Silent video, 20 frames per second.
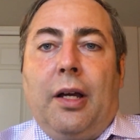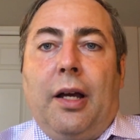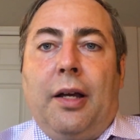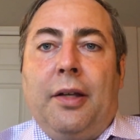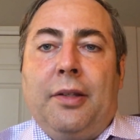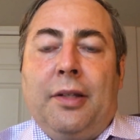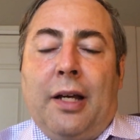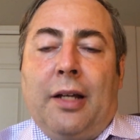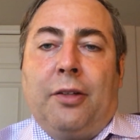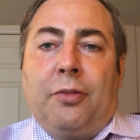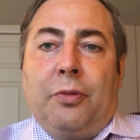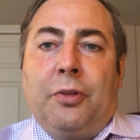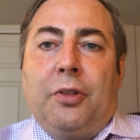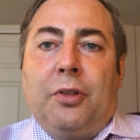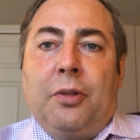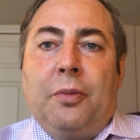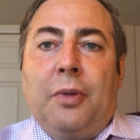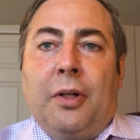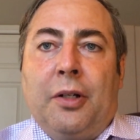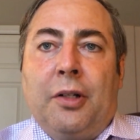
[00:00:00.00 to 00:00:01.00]
and that's what
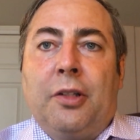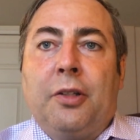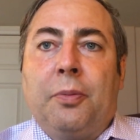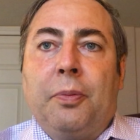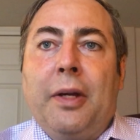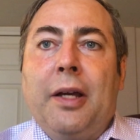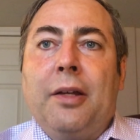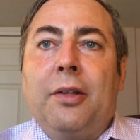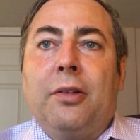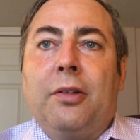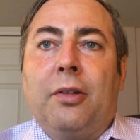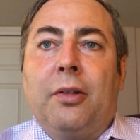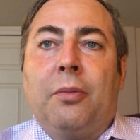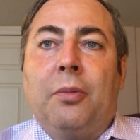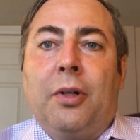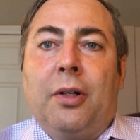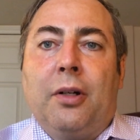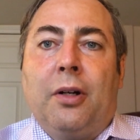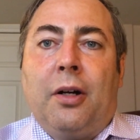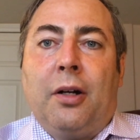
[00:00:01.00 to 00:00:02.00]
the Gemara explains, the,
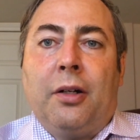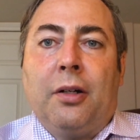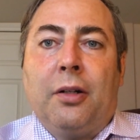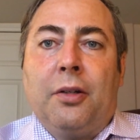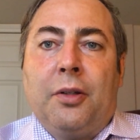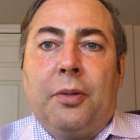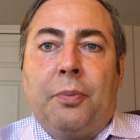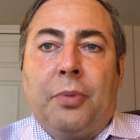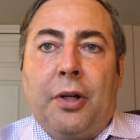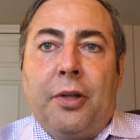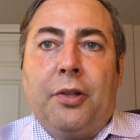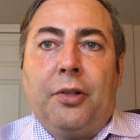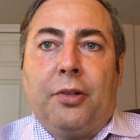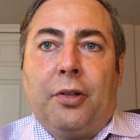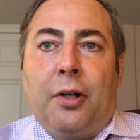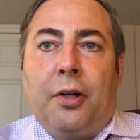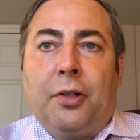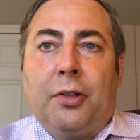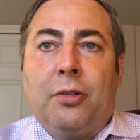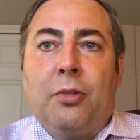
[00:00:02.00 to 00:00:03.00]
Gemara ar the brothers
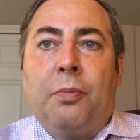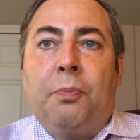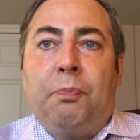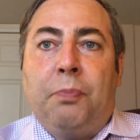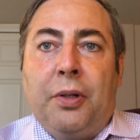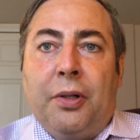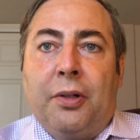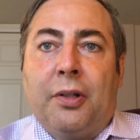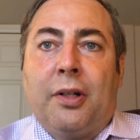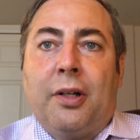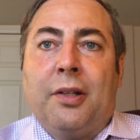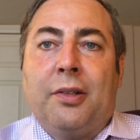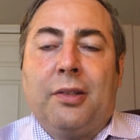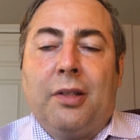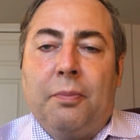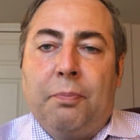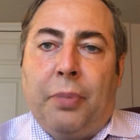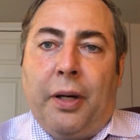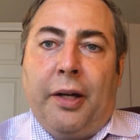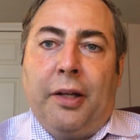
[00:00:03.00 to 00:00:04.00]
argue Birchas
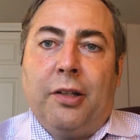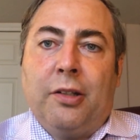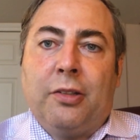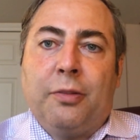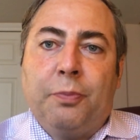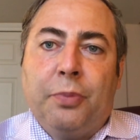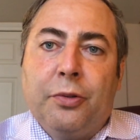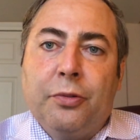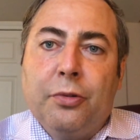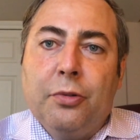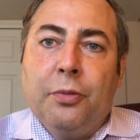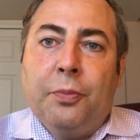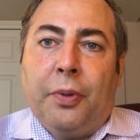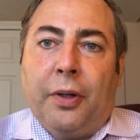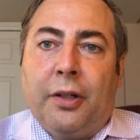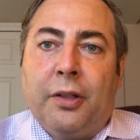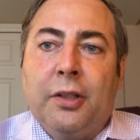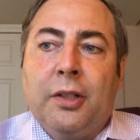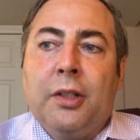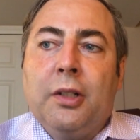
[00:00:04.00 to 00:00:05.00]
Habayis
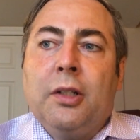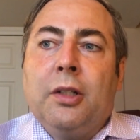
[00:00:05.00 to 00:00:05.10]
Baruba,